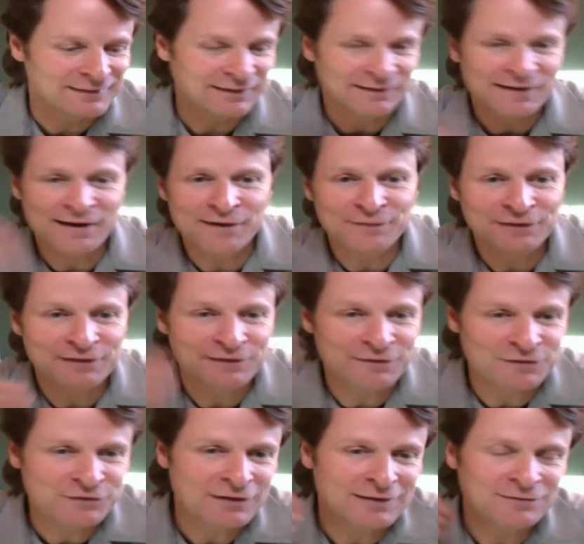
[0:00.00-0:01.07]
get counted
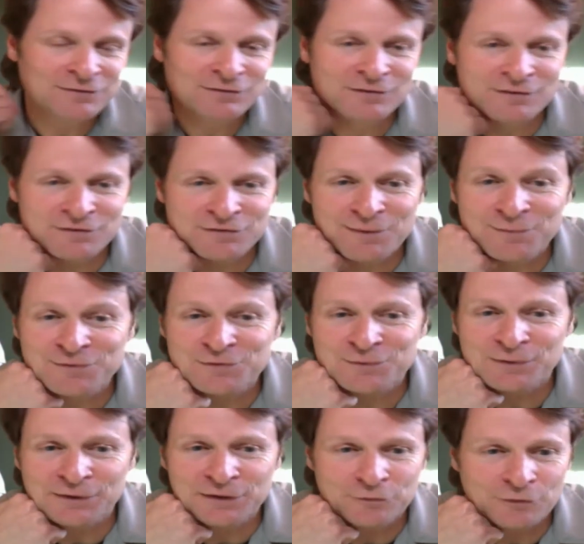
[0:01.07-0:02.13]
in the census, that was
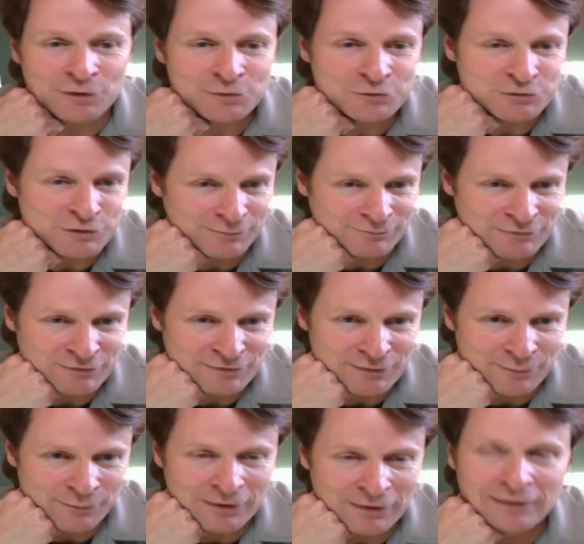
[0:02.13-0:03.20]
really a road trip that
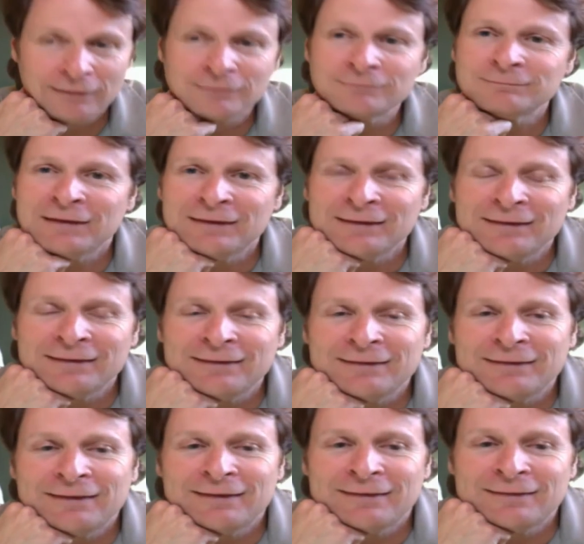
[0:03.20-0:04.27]
they were on.
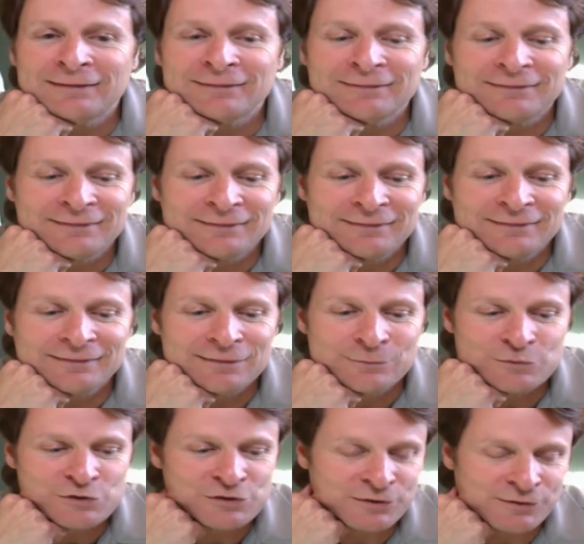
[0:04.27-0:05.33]
And uh,
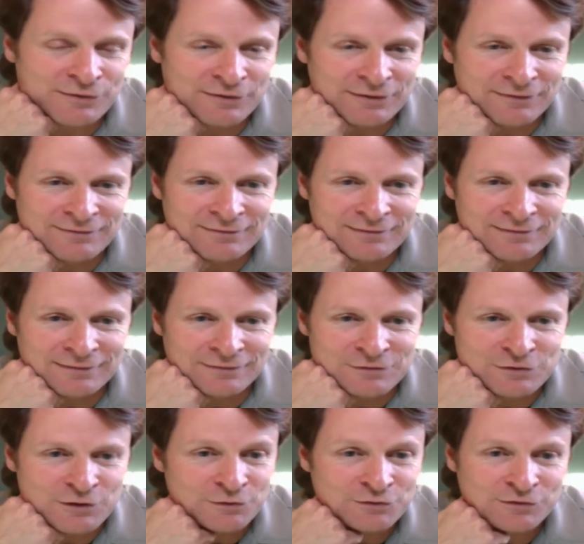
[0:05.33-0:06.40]
I'm sure that uh,
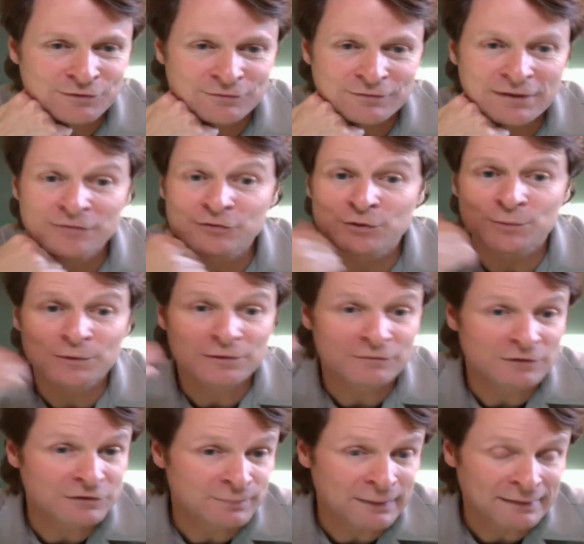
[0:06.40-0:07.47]
Joseph never would
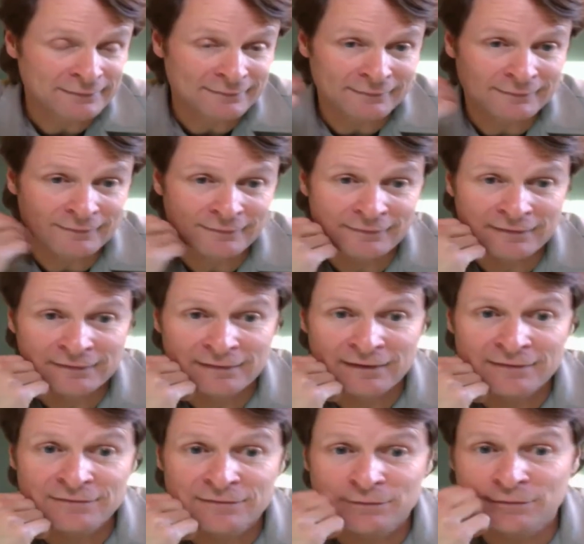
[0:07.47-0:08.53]
have expected that they'd
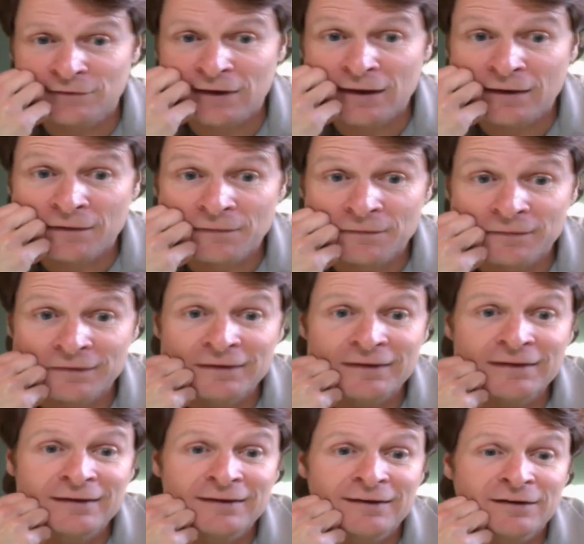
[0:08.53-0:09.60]
get to town.
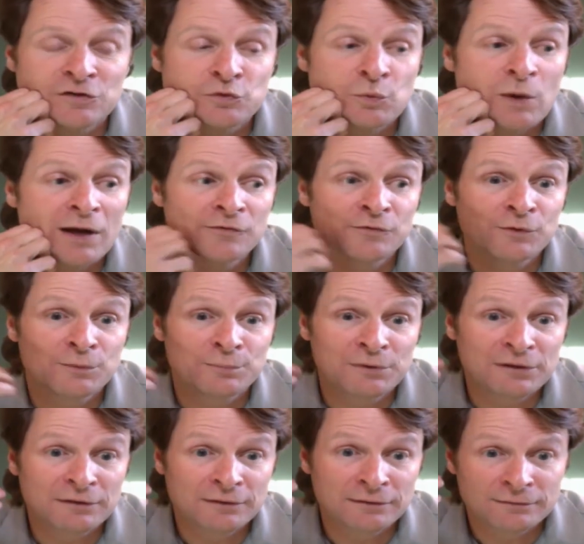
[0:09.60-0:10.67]
Uh, his wife would
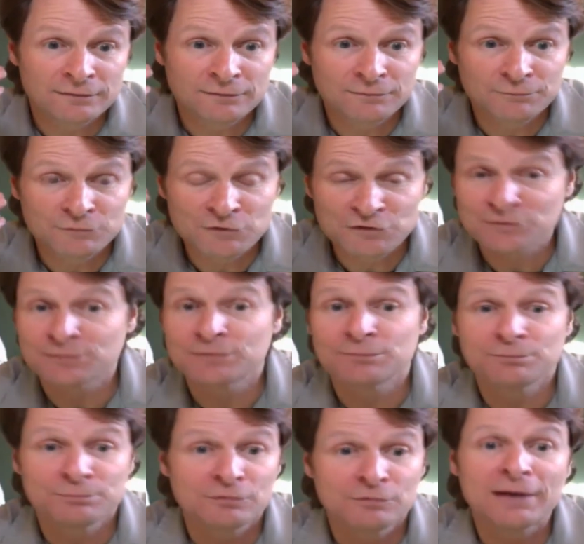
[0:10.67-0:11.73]
be just
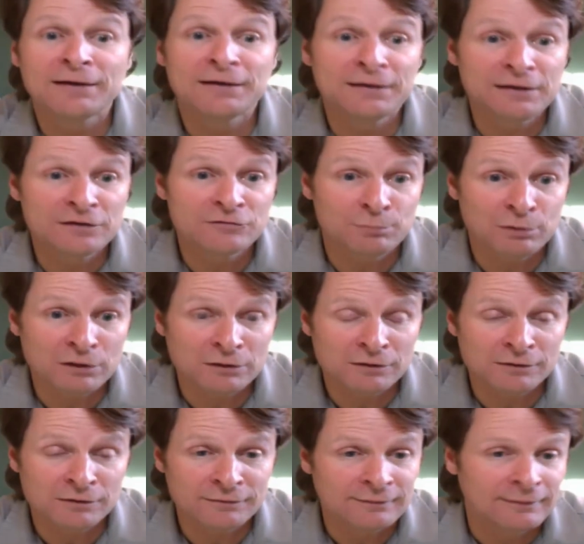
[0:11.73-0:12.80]
ready to give
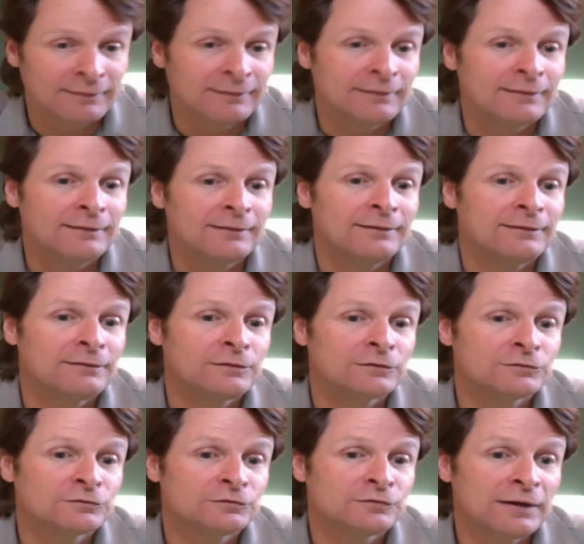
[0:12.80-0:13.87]
birth. He
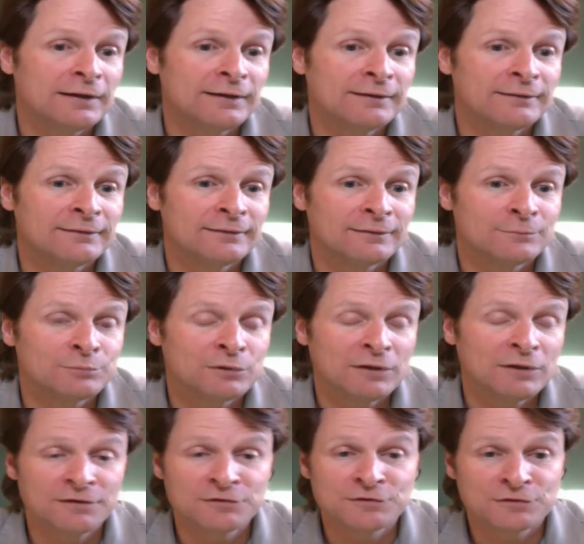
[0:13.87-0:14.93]
couldn't find a
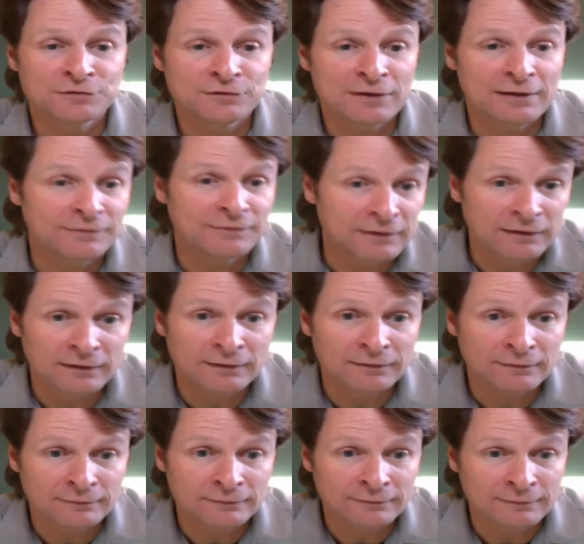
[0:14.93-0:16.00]
place to stay at the
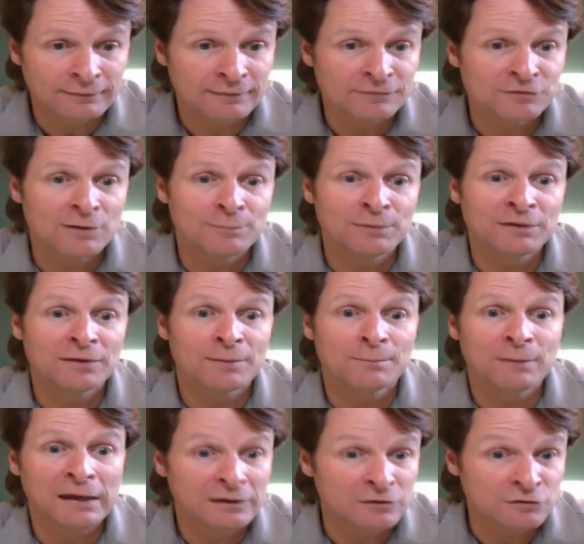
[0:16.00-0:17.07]
inn. He ends up in the
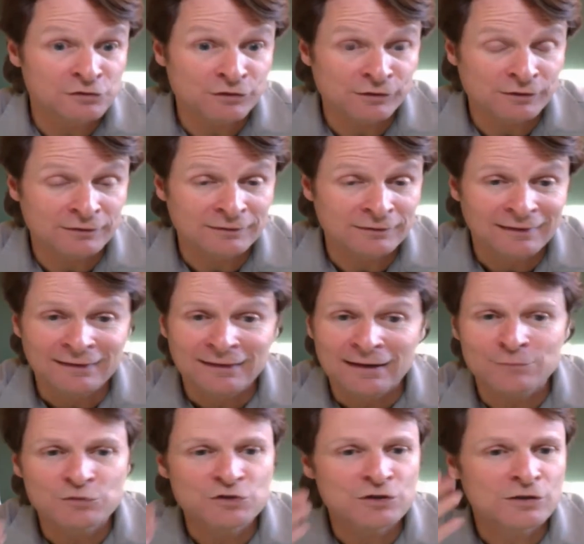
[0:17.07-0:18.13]
manger.
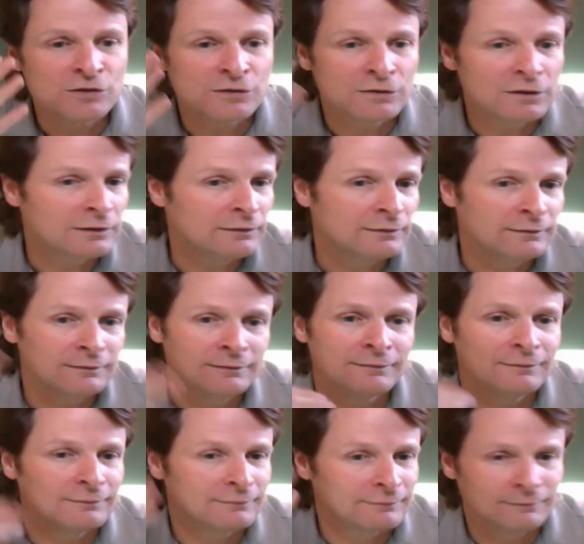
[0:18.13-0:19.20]
I'm sure he
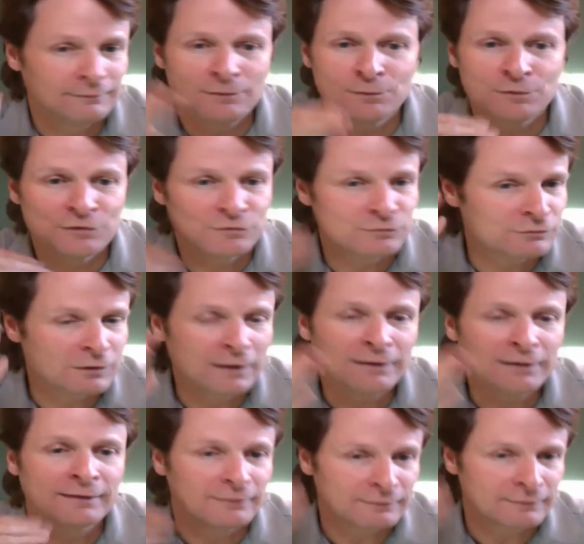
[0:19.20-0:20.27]
he was
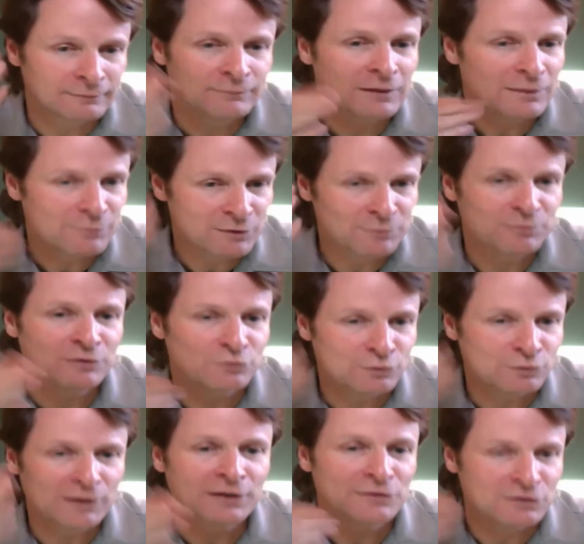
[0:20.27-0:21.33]
running, maybe he's
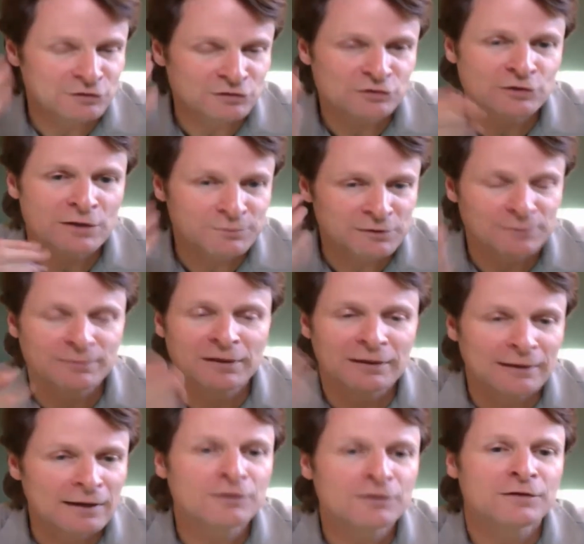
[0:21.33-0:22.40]
running the script
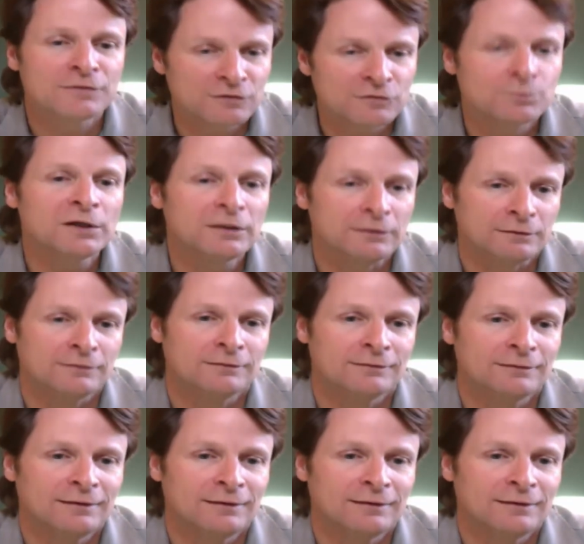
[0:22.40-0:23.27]
about how could this be?